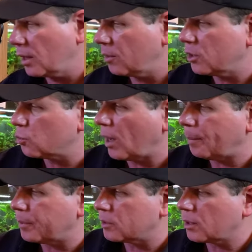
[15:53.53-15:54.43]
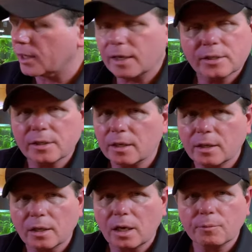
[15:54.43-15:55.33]
Now, these repens, like I said,
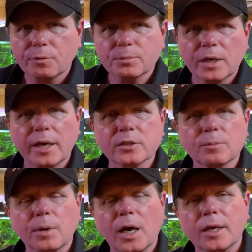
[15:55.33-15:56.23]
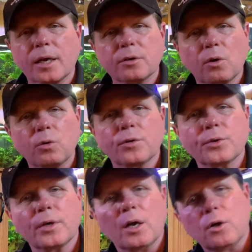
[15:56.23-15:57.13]
they came from tanks of mine. I know that
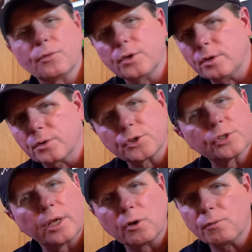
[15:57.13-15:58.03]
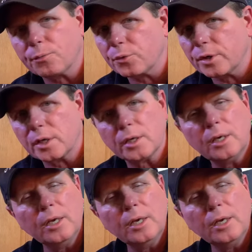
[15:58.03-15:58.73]
they're healthy, they're snail free,